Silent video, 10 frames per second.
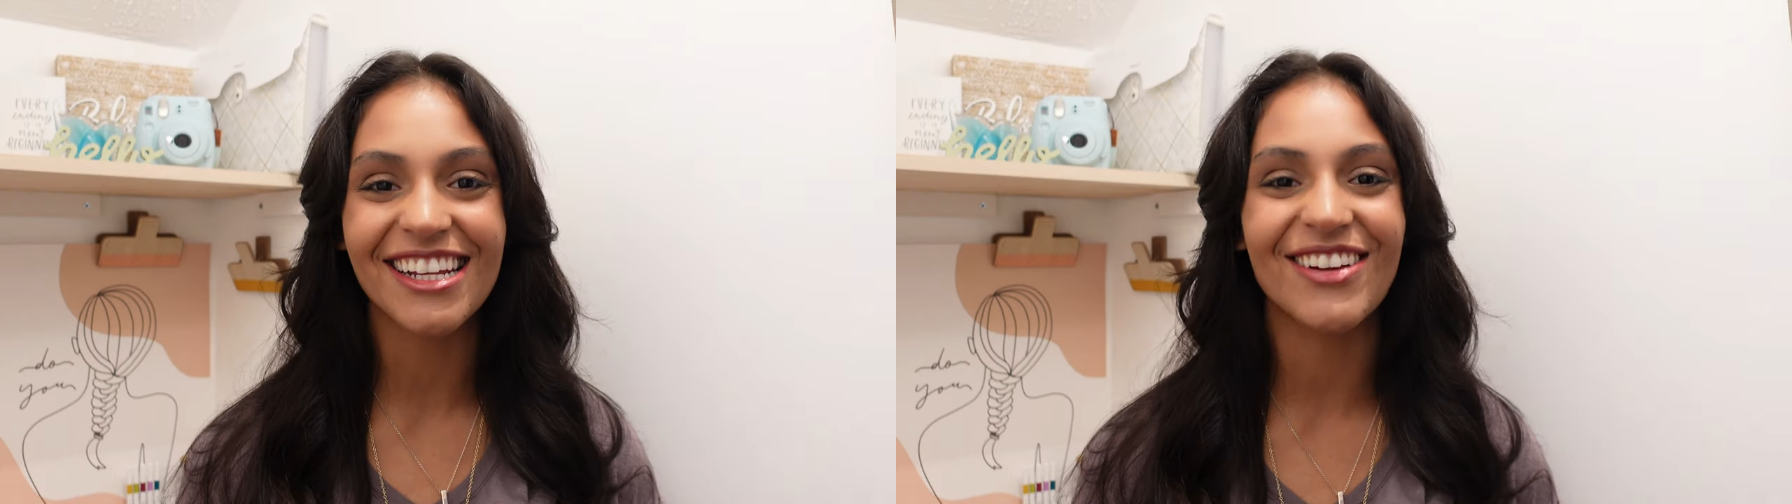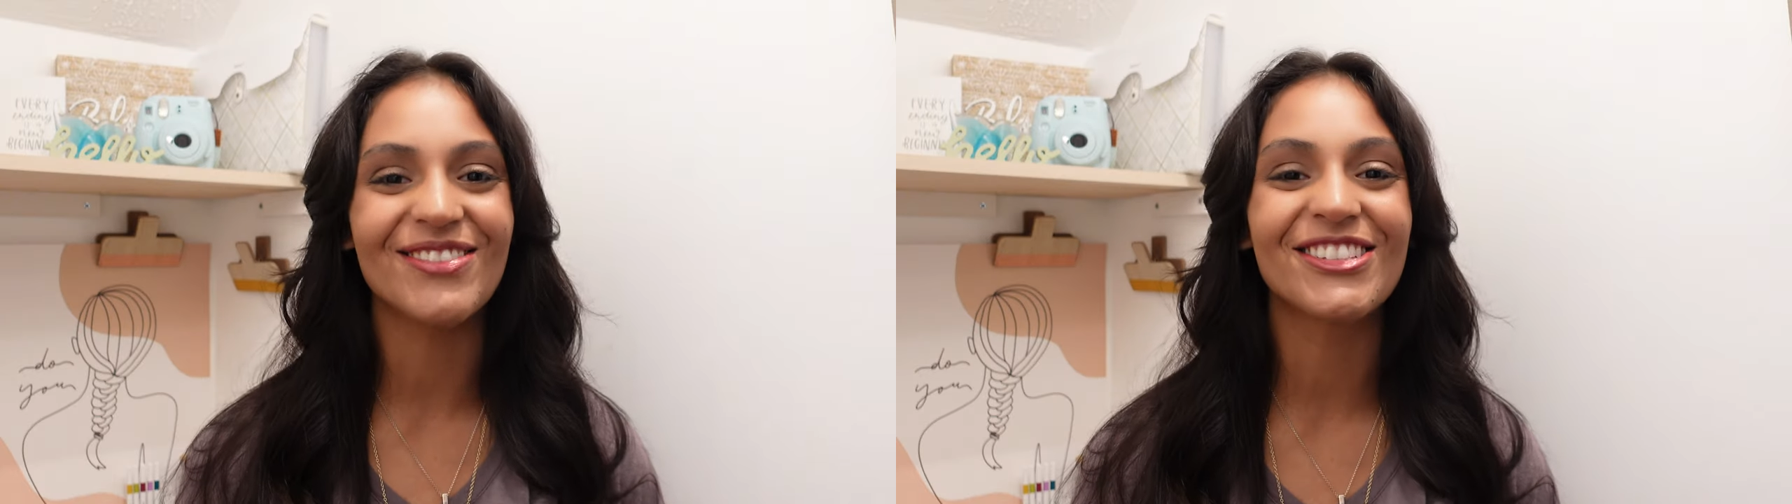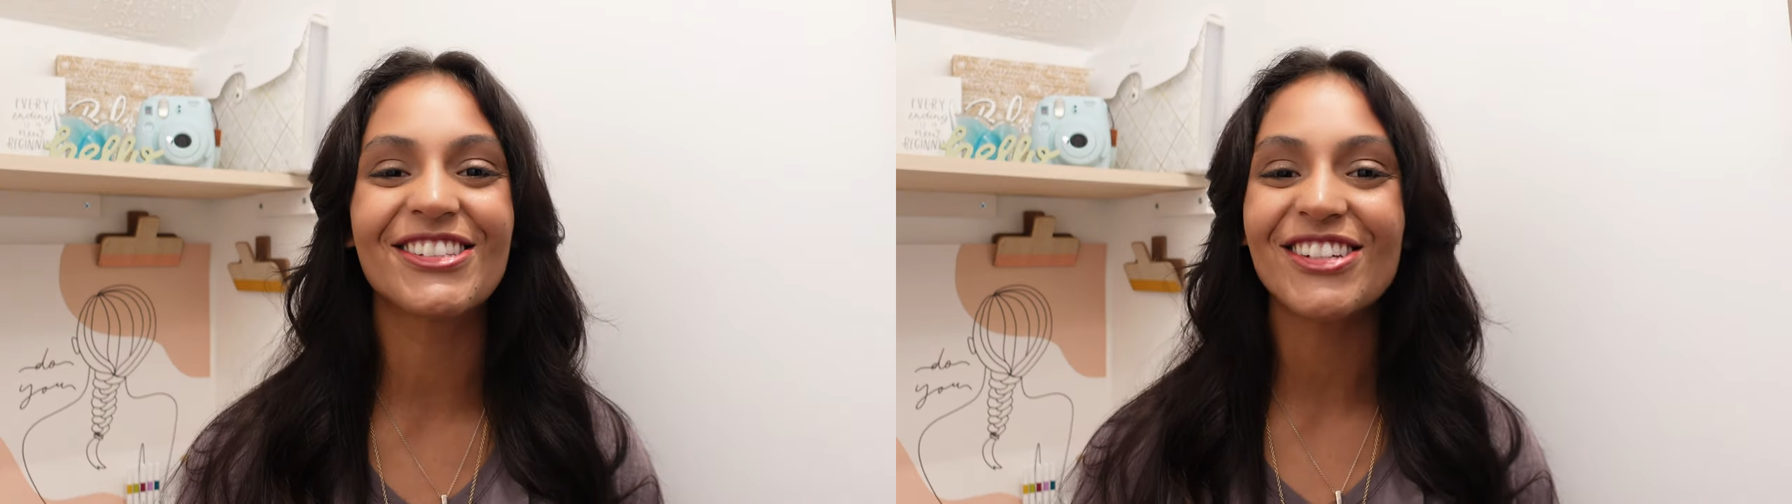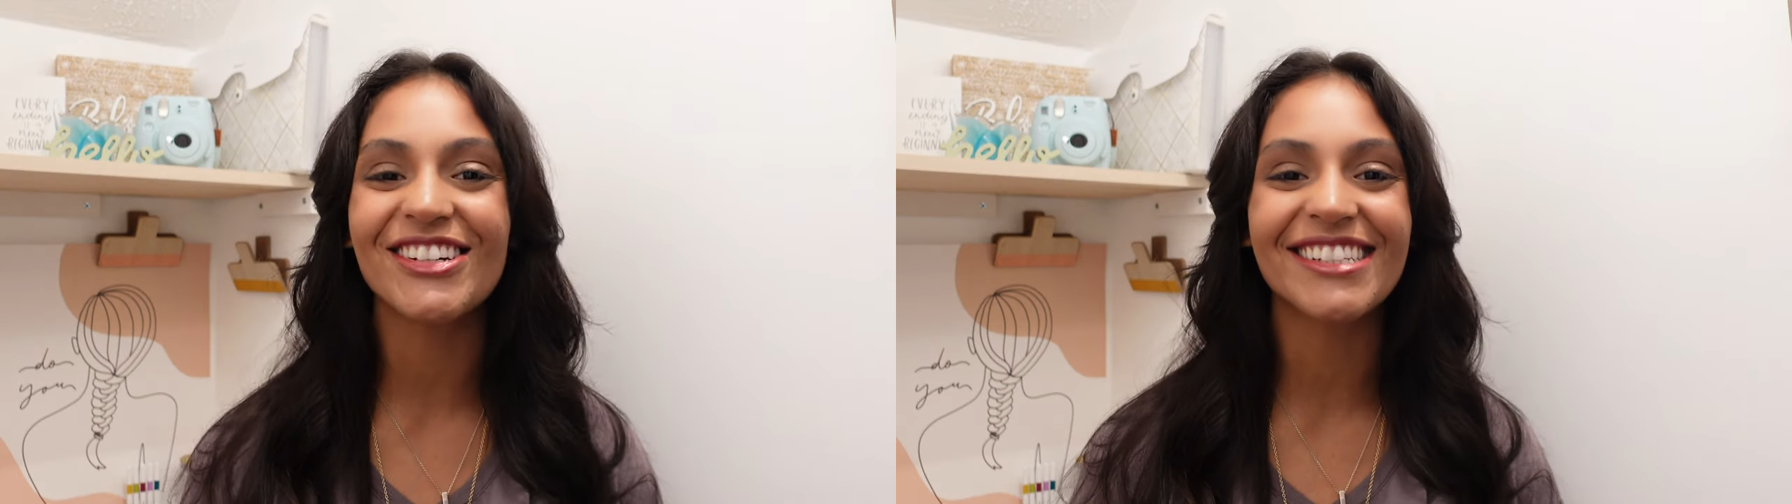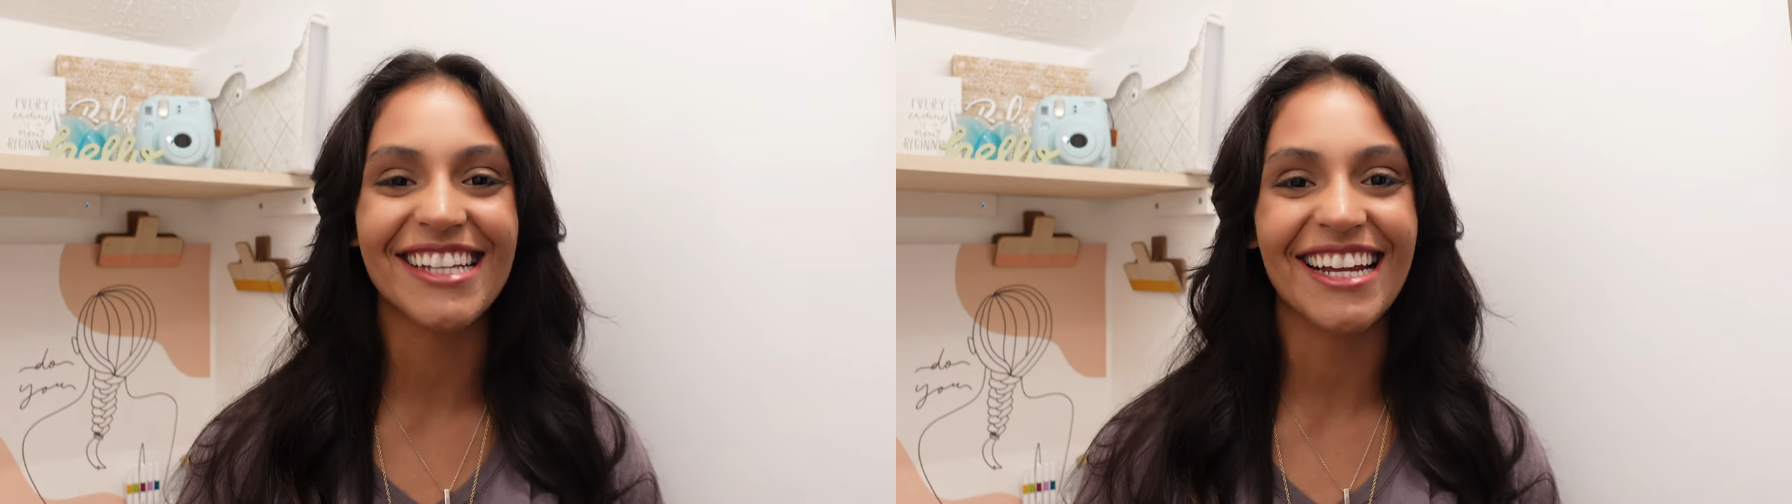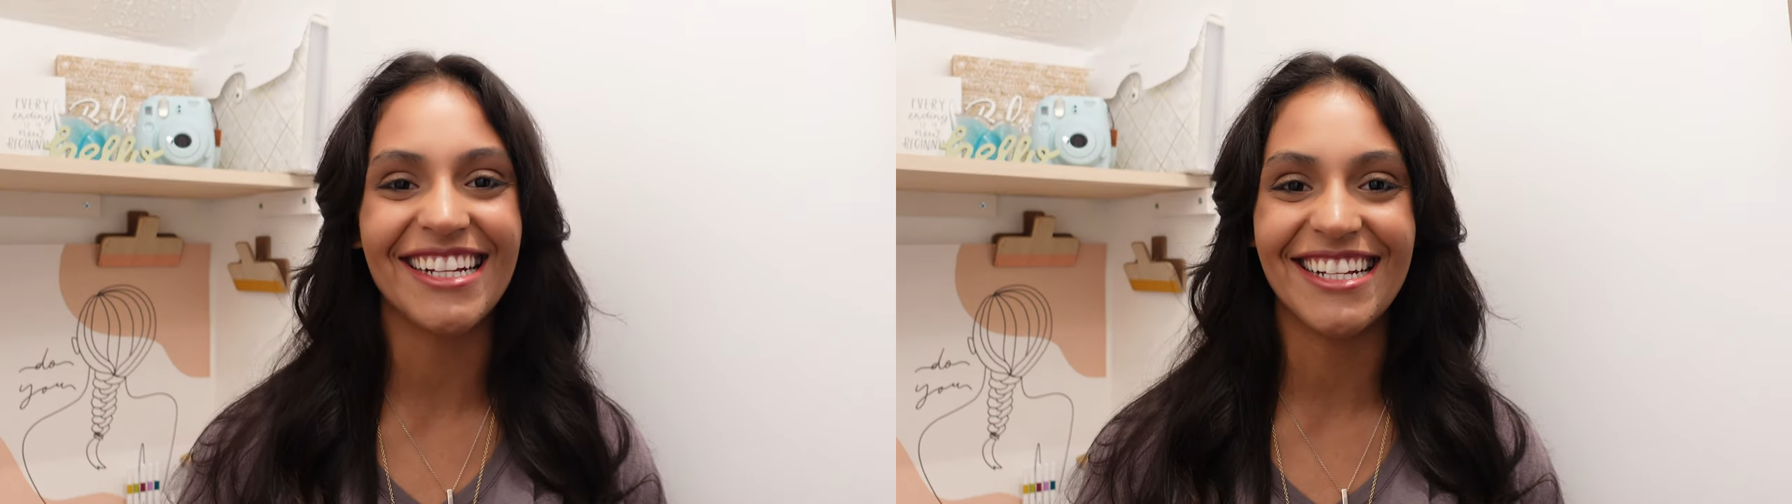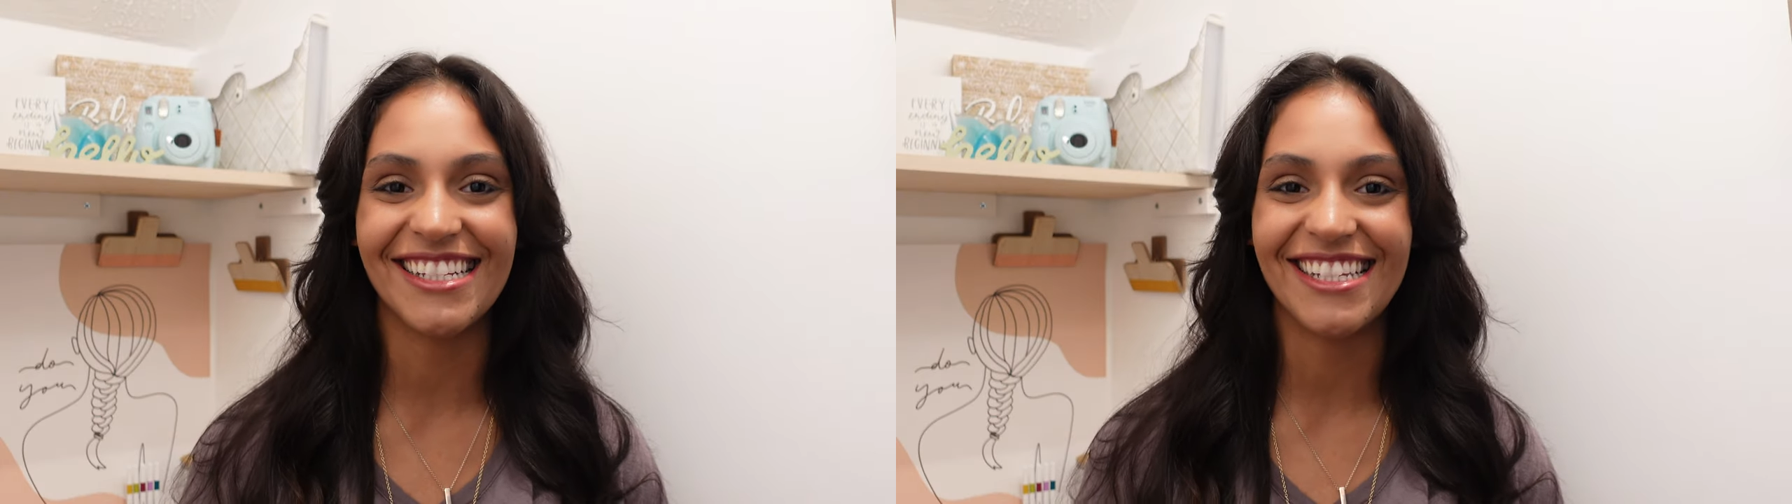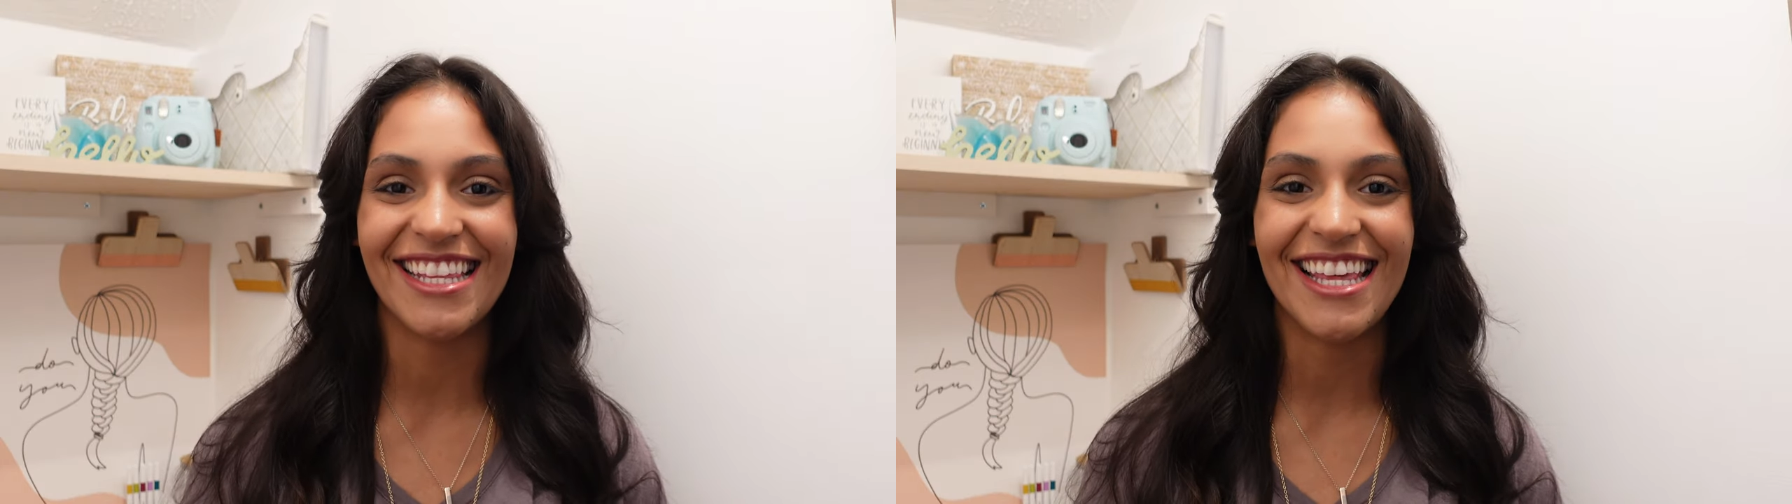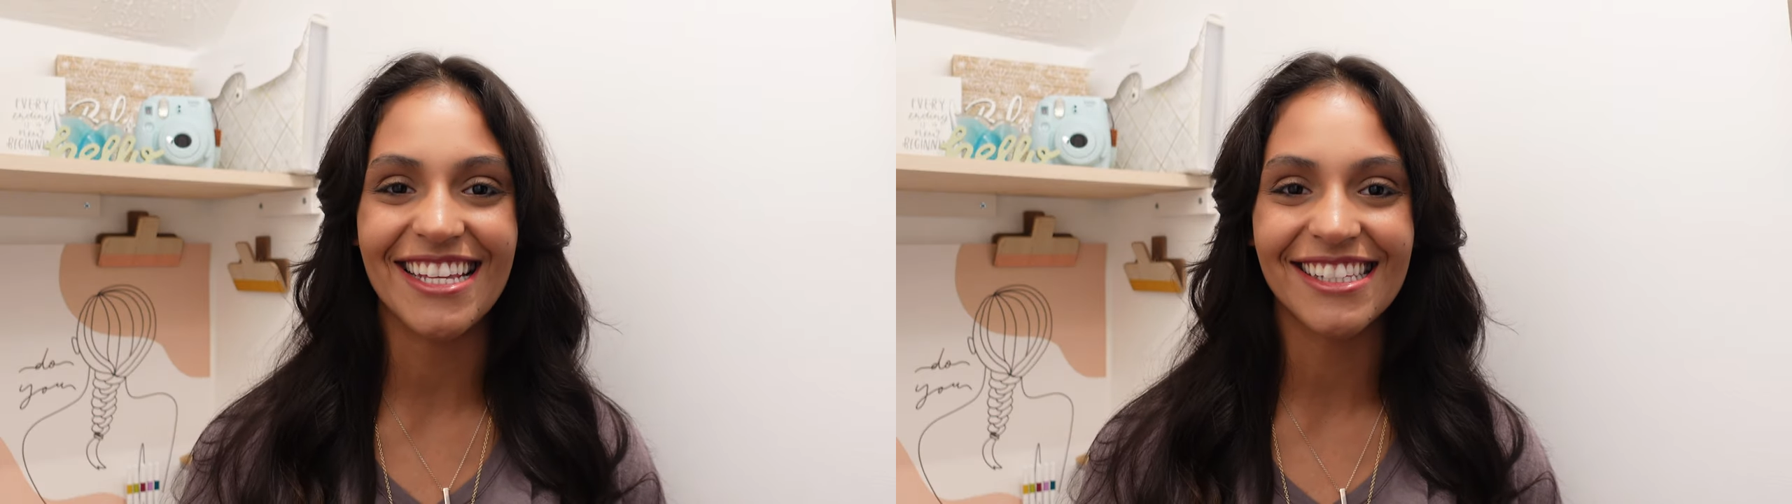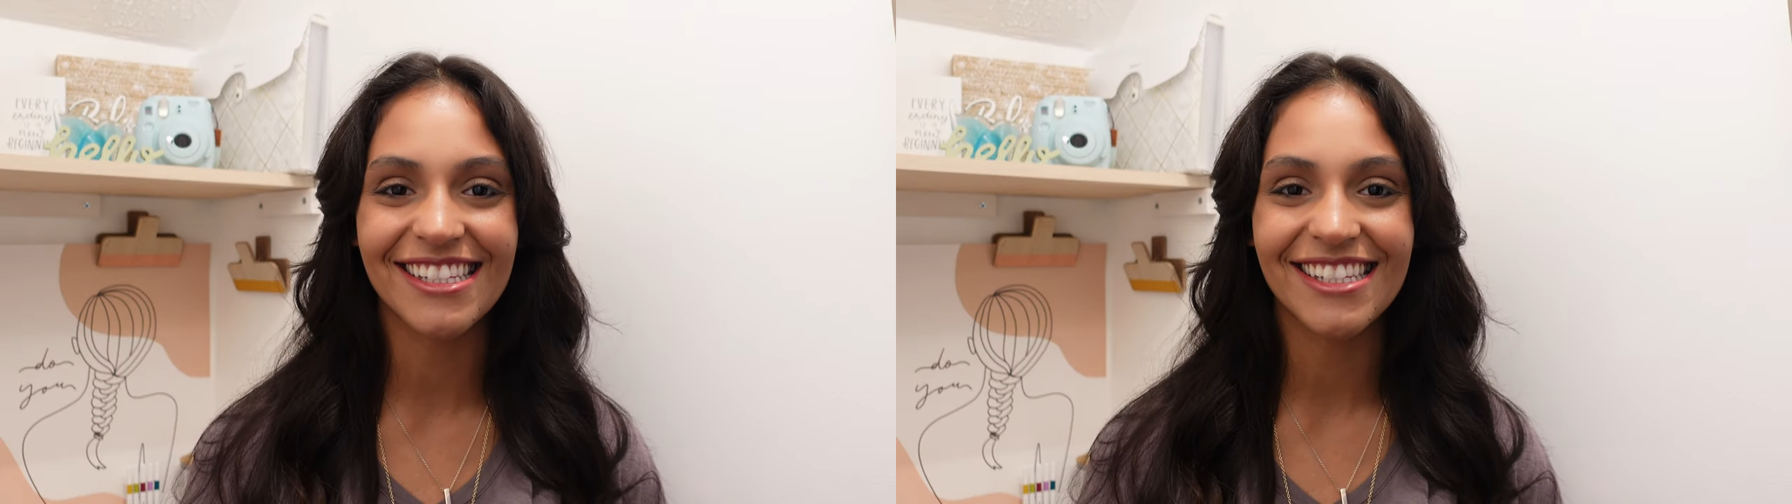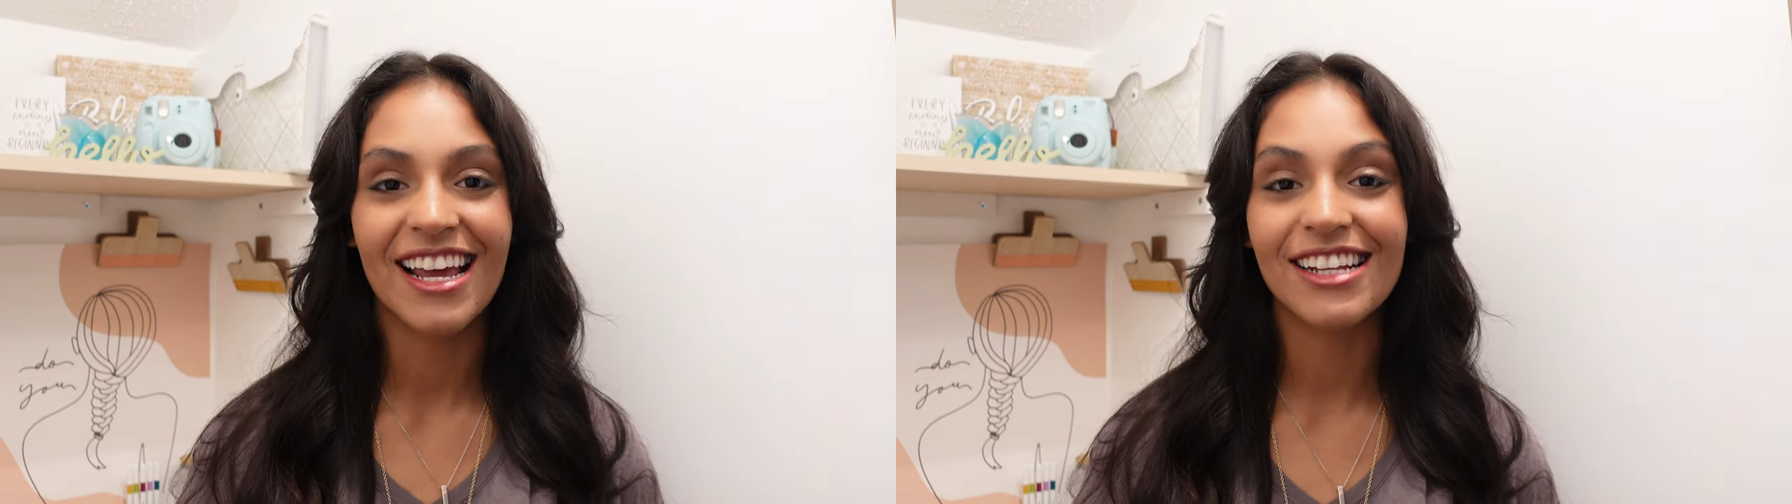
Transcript: And I'm so excited to see this.